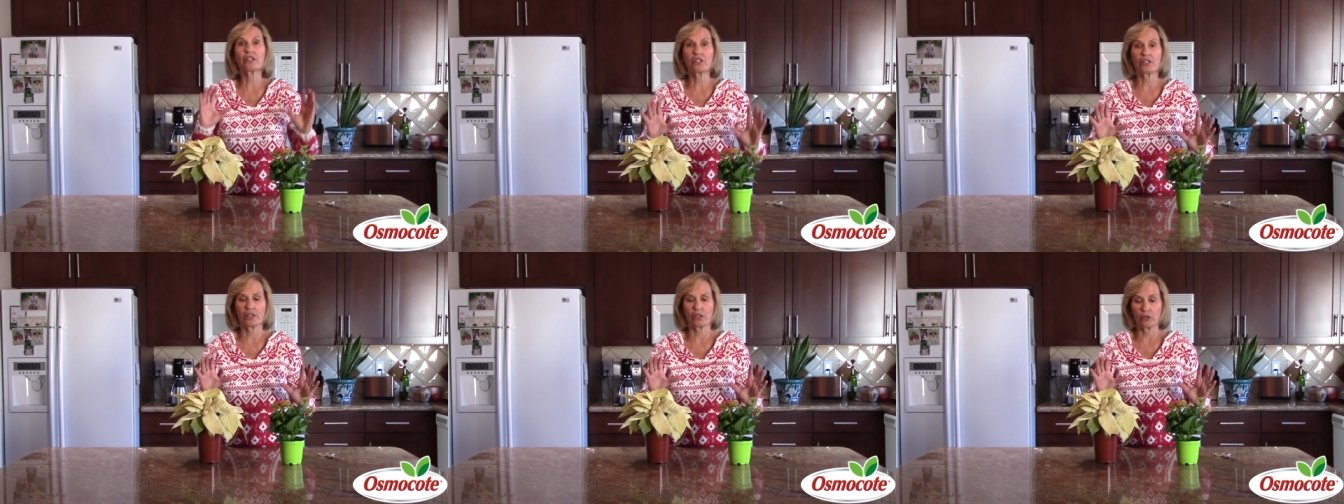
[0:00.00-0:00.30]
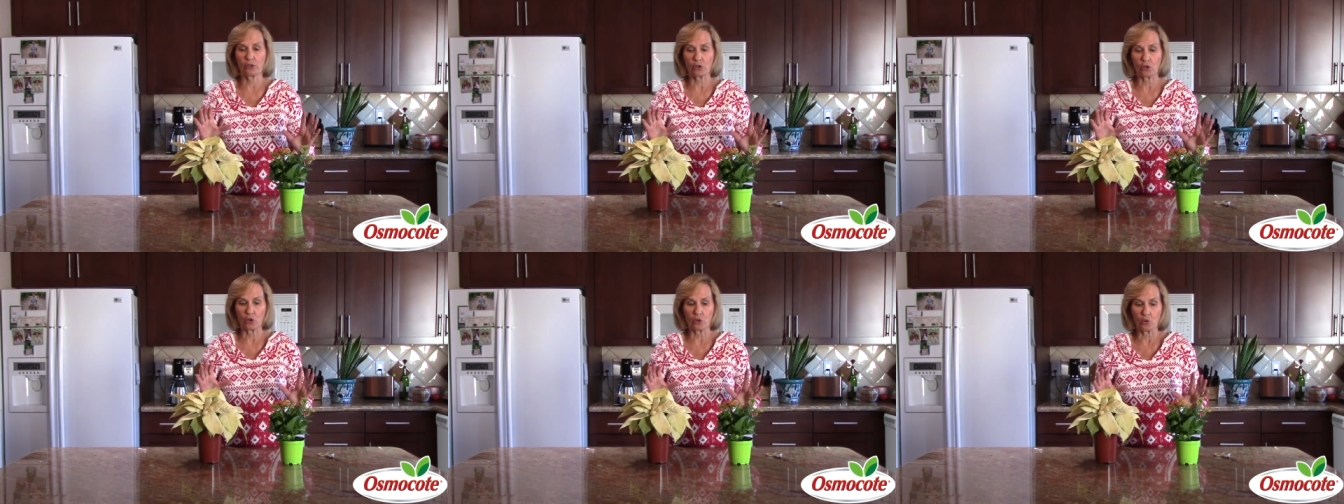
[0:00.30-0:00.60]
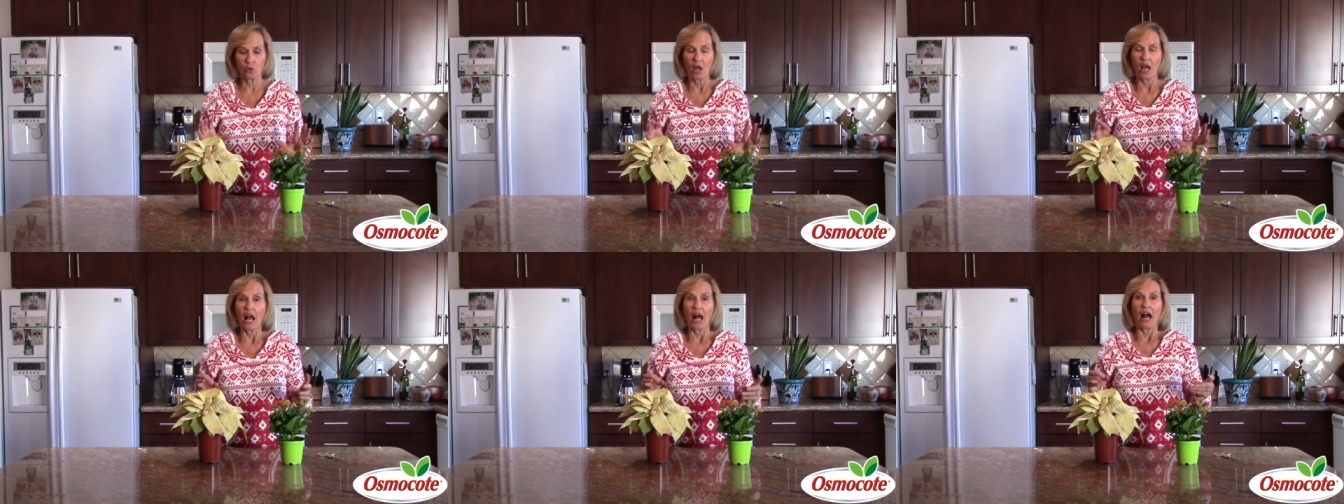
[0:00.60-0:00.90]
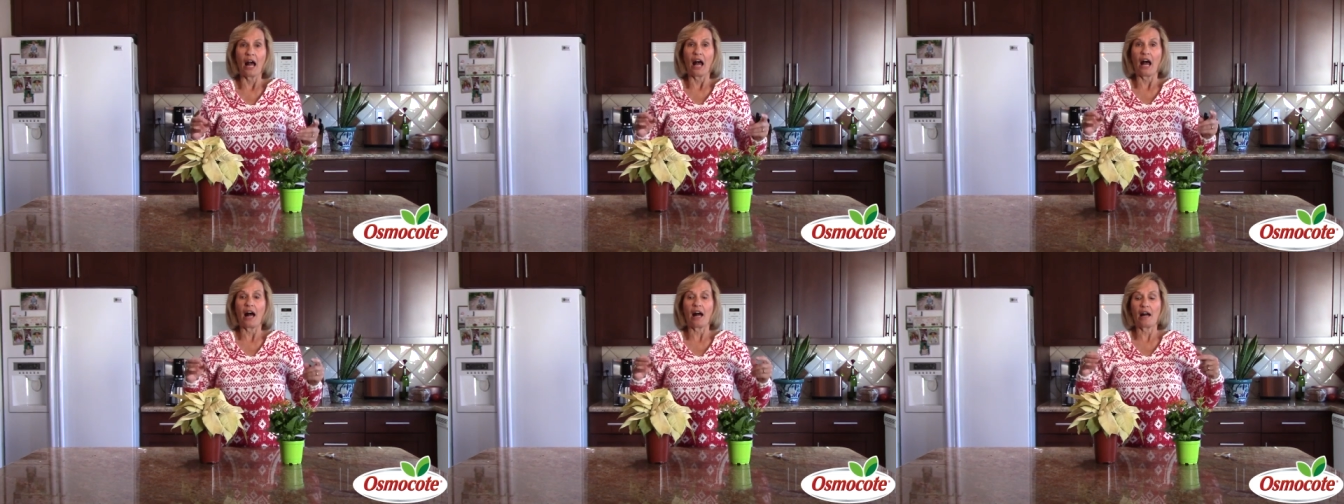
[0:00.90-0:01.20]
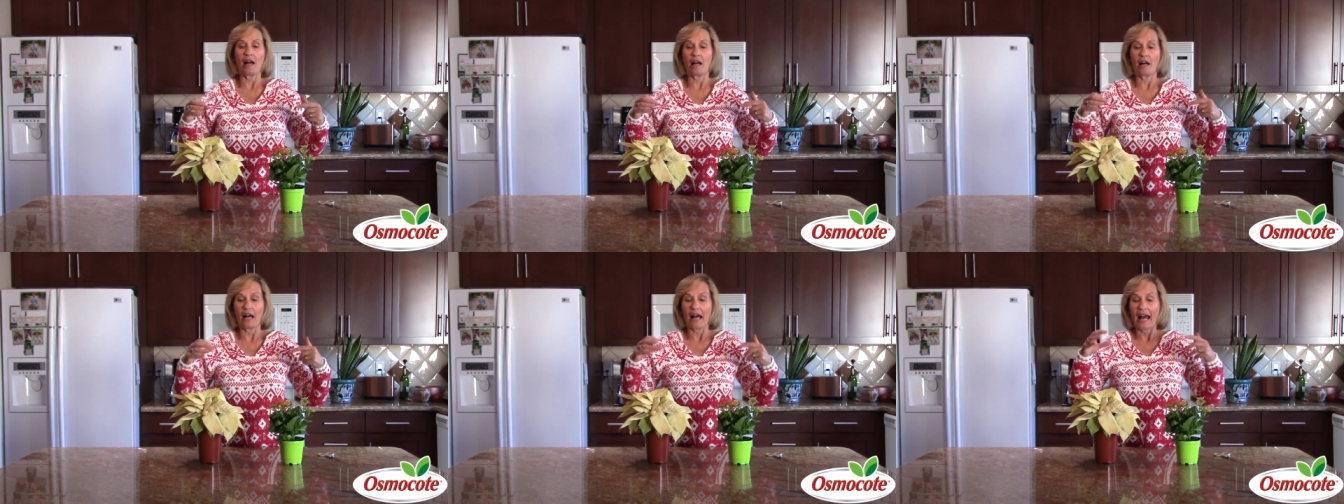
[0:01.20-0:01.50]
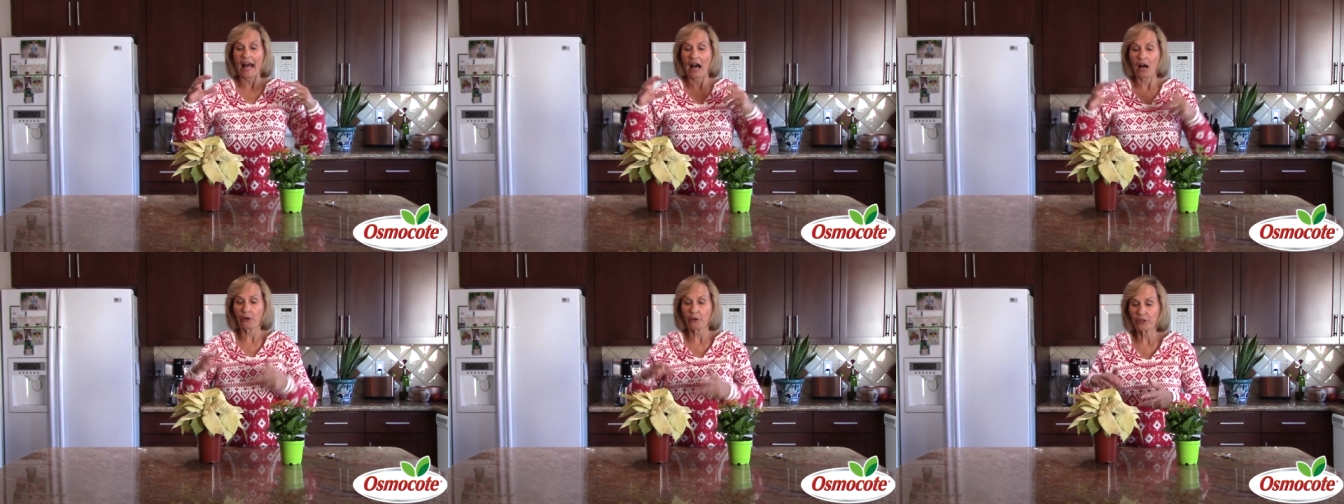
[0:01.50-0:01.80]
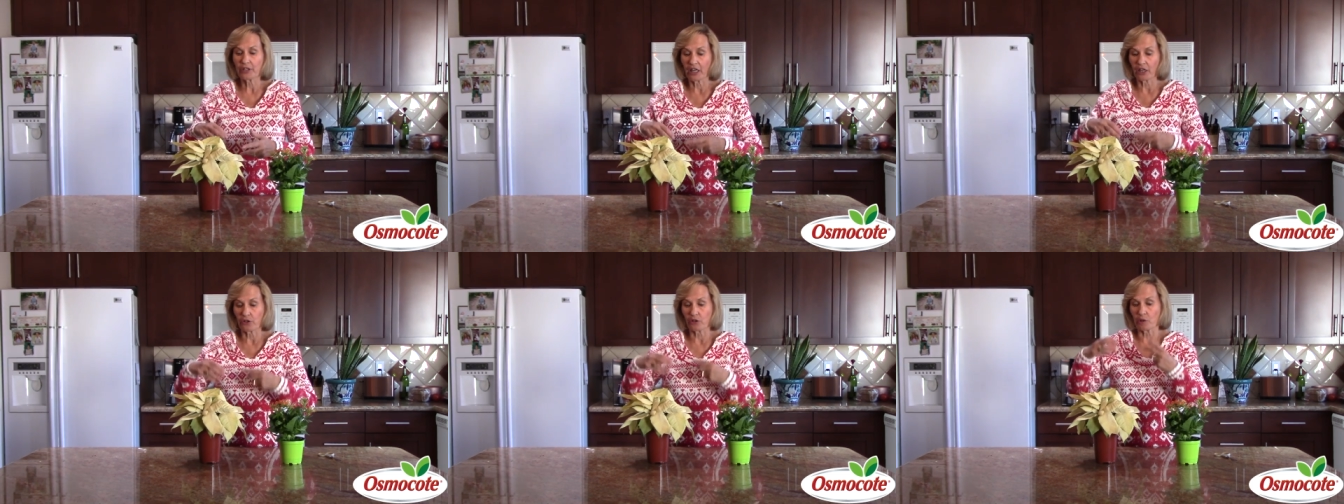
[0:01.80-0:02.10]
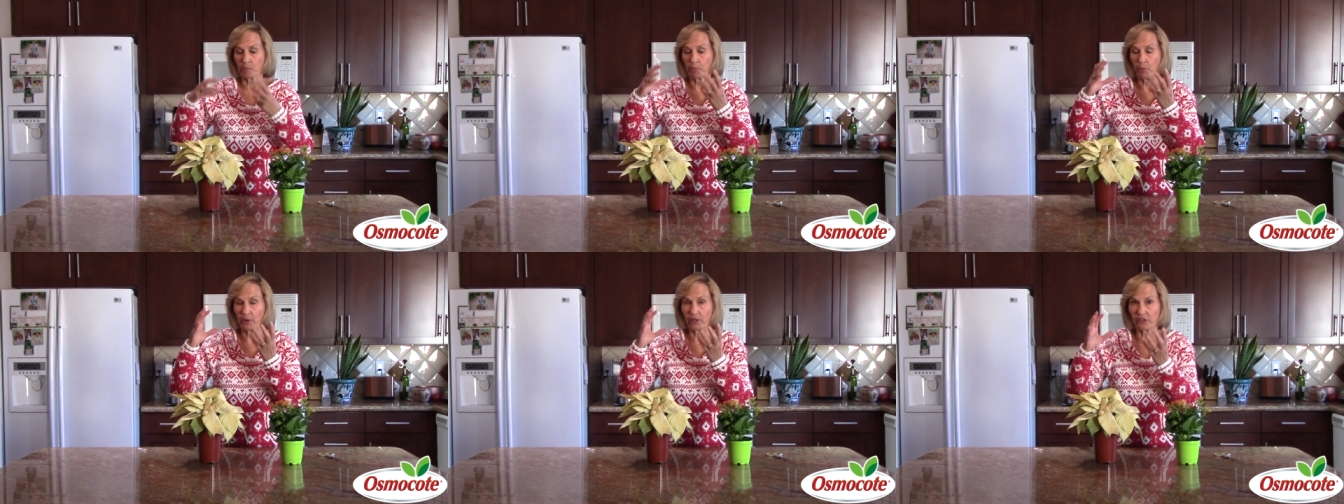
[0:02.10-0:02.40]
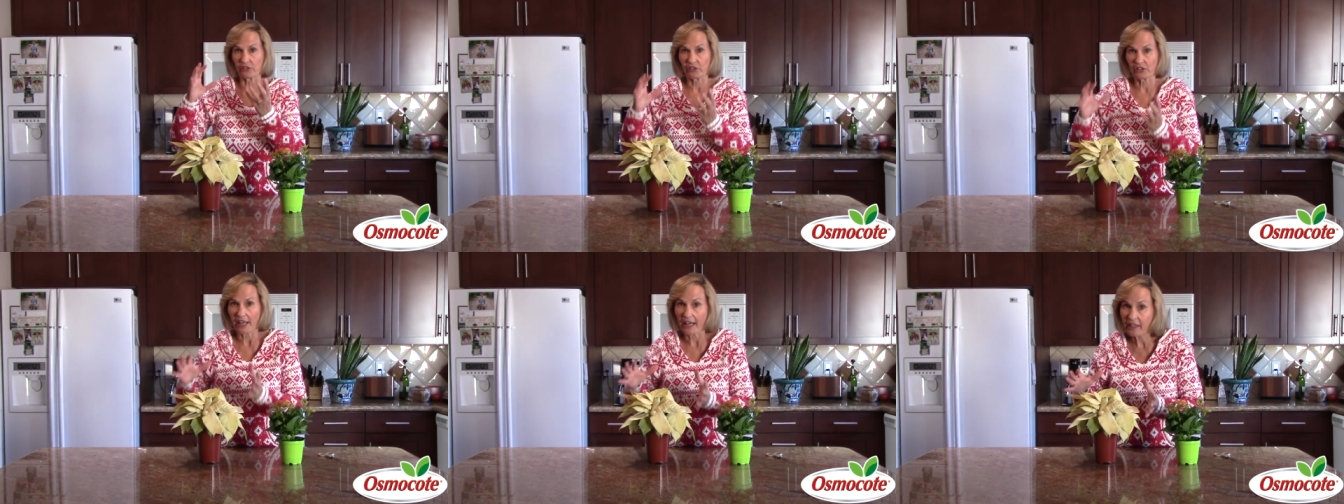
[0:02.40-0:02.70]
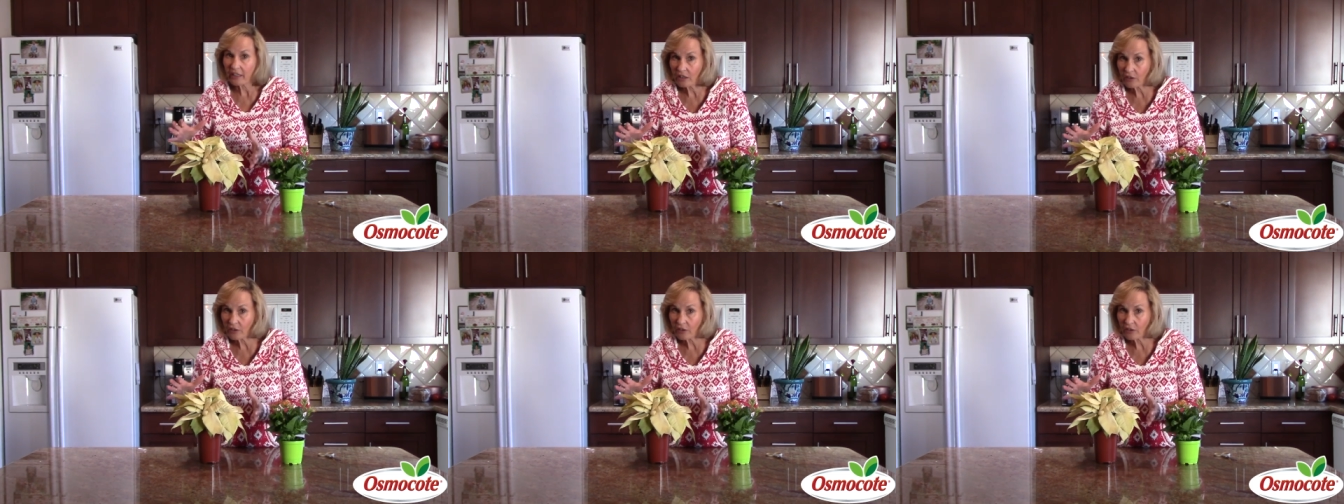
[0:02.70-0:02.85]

to tell you uh, how to get your poinsettia